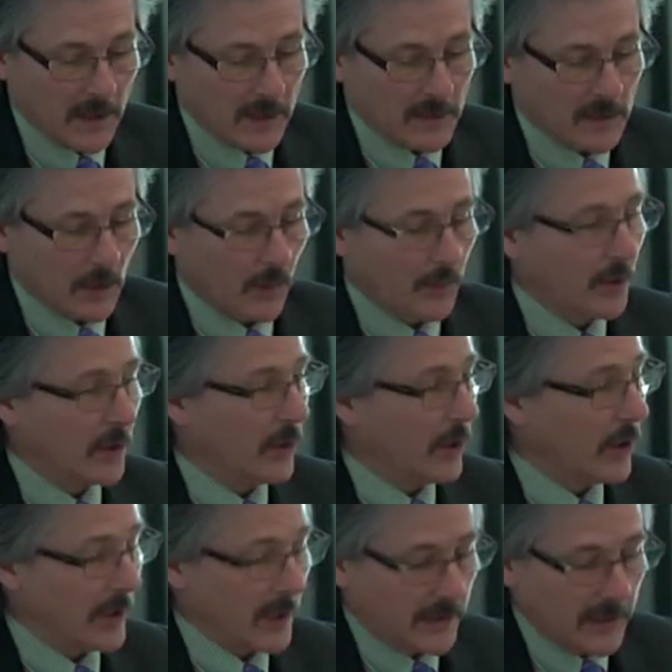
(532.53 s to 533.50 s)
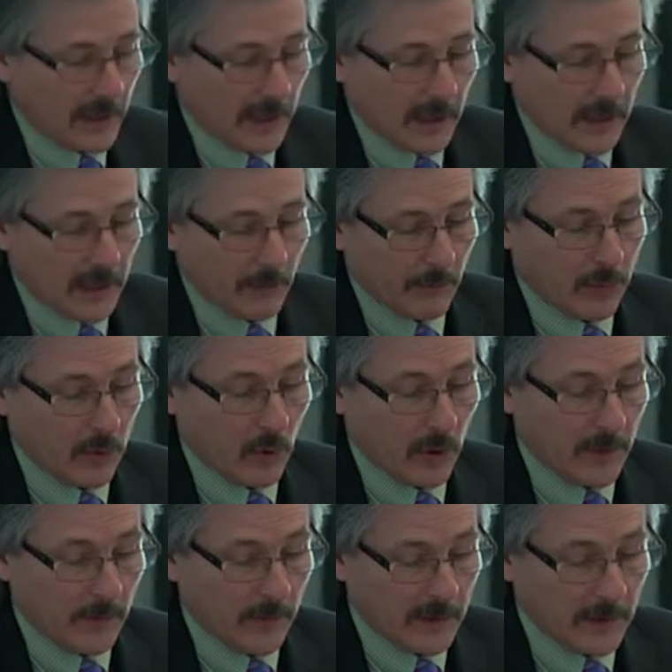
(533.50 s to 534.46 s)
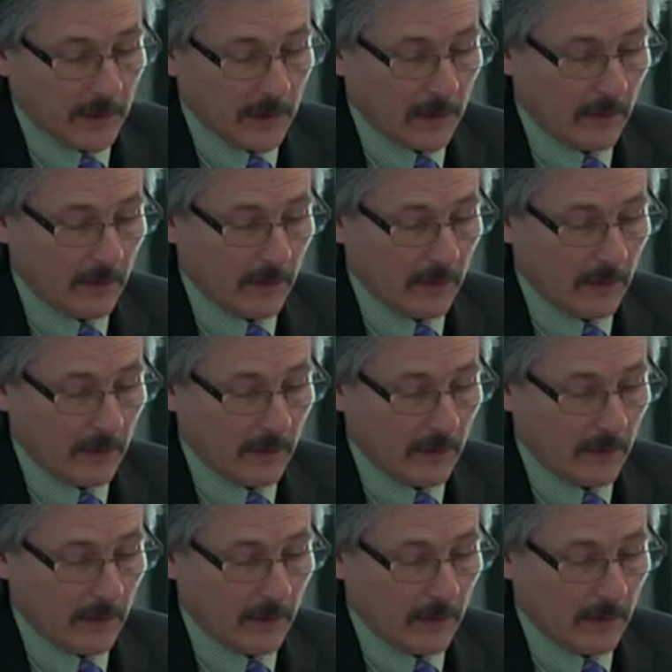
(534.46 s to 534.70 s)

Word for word: So if we look at the unemployment